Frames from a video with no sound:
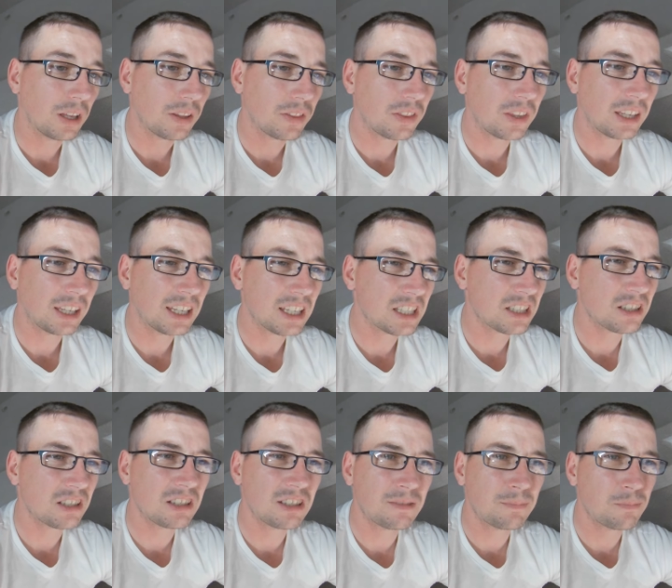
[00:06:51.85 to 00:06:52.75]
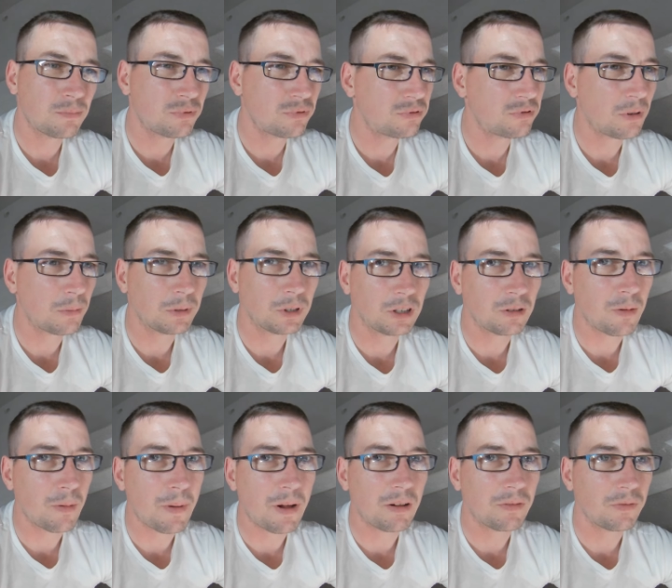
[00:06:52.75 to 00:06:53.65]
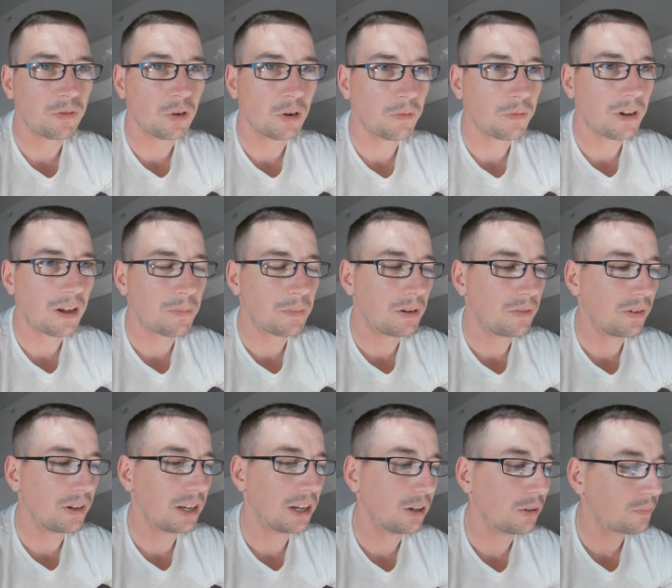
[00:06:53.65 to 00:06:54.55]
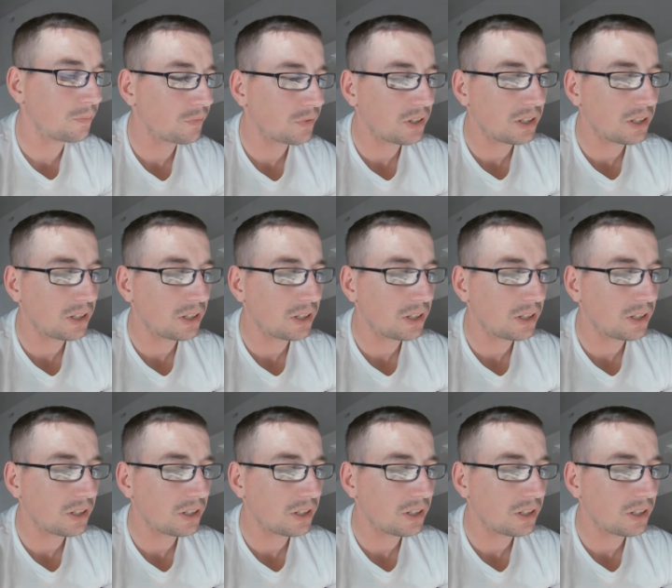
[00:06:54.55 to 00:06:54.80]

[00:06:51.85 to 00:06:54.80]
I think it's probably going to be about a 45-minute video.